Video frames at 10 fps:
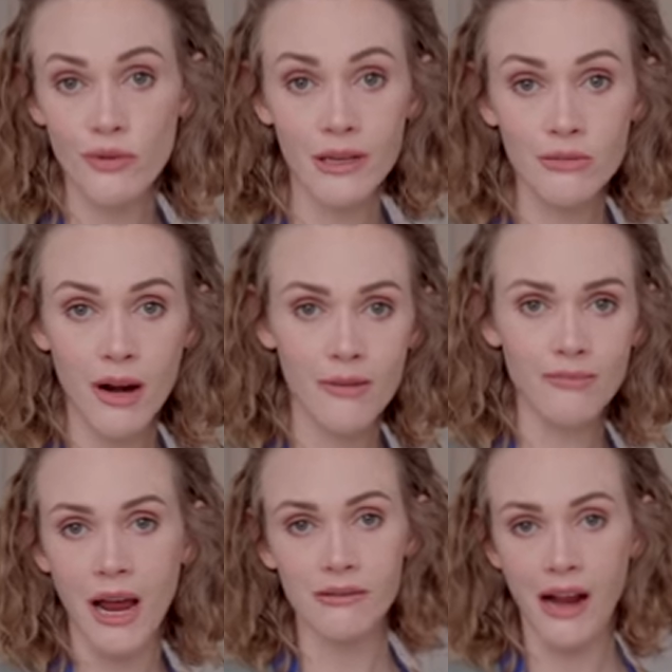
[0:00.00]
drink rum,
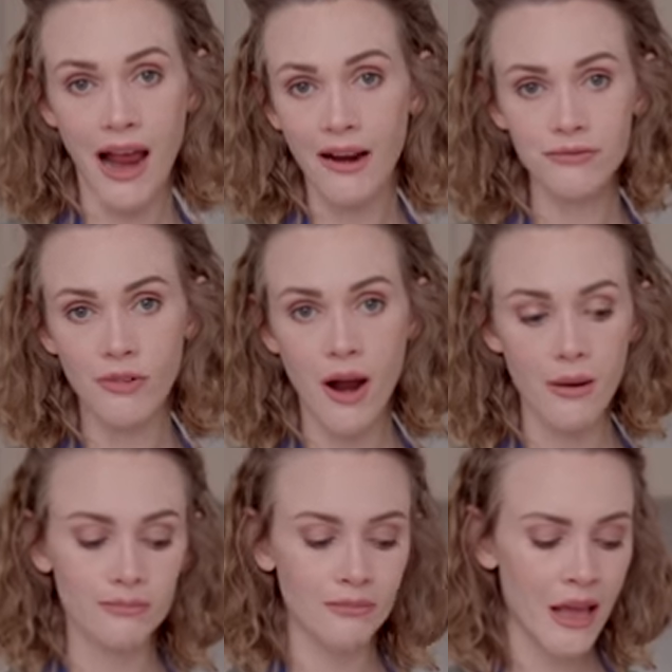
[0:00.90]
I don't have
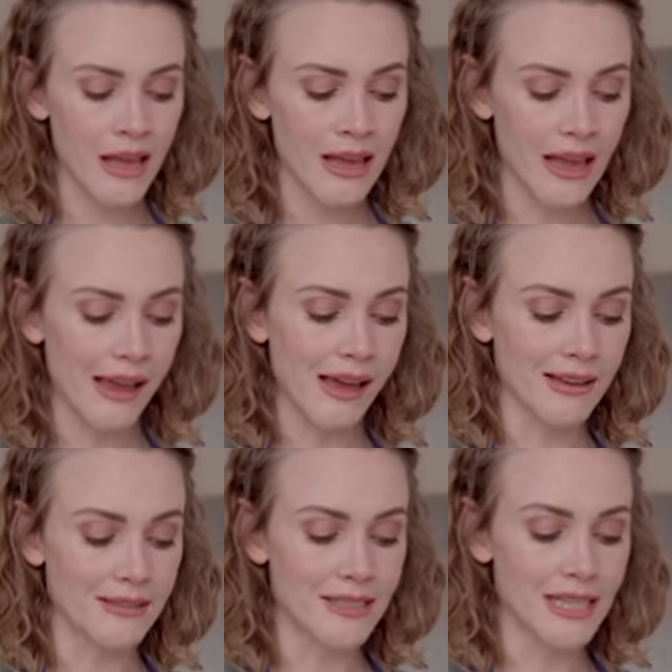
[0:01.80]
rum,
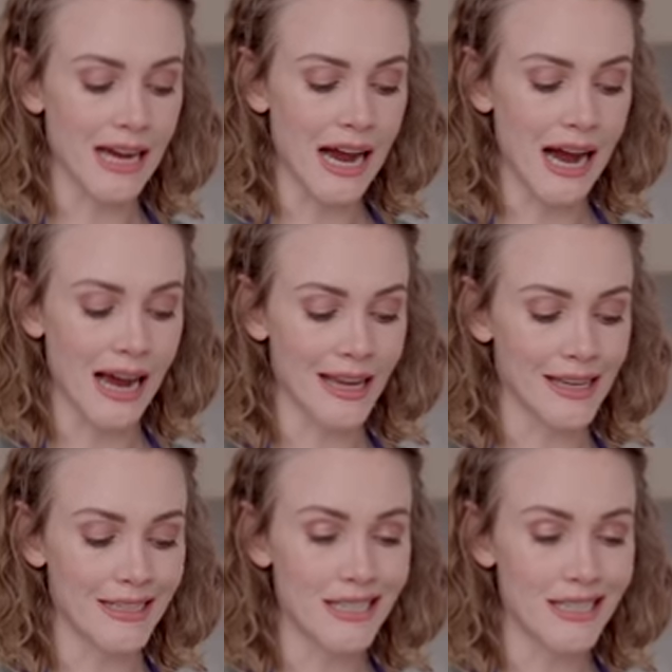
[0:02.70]
and I